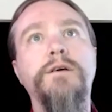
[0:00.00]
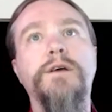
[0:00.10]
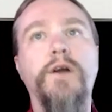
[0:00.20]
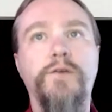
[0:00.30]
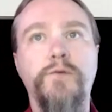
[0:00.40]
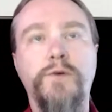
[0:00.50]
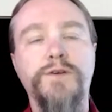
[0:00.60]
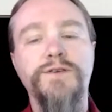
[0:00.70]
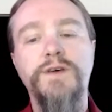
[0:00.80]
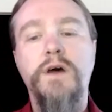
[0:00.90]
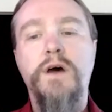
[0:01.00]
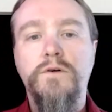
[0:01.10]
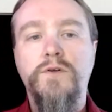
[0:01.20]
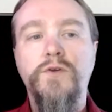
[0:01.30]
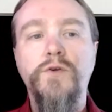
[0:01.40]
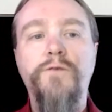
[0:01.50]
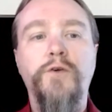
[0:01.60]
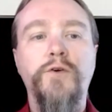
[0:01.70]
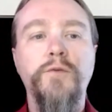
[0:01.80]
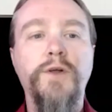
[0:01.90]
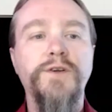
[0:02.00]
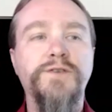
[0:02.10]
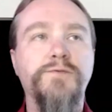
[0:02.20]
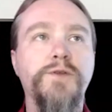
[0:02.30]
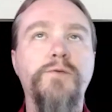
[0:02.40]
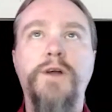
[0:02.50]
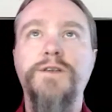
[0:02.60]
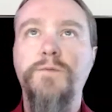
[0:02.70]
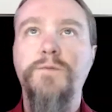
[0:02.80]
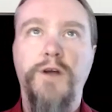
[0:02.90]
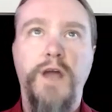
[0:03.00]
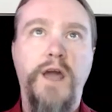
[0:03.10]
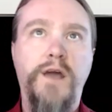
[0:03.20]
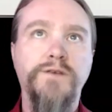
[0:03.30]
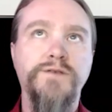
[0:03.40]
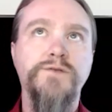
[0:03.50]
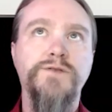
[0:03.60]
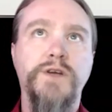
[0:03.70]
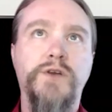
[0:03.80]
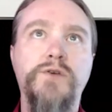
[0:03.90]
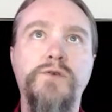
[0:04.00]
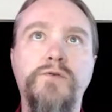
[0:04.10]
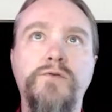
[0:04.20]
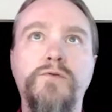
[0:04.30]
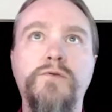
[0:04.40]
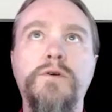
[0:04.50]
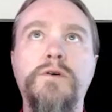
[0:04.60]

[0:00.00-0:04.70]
In other words, new vulnerabilities with new ransomware gangs using new